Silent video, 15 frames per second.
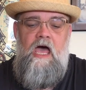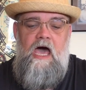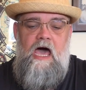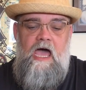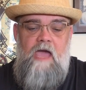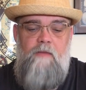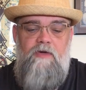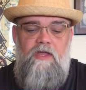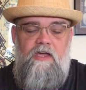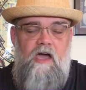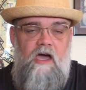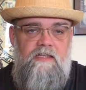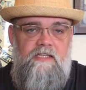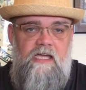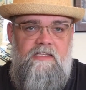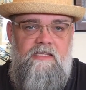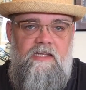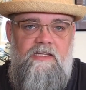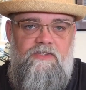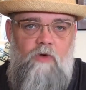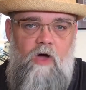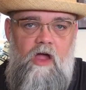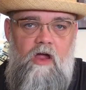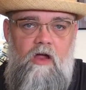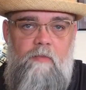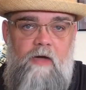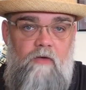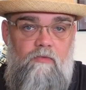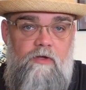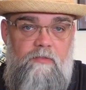I am gonna contact Dennis Dwyer
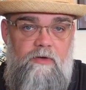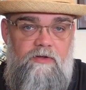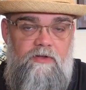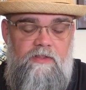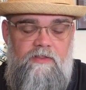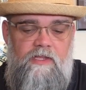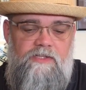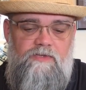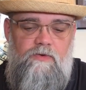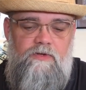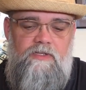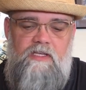about rebuilding this one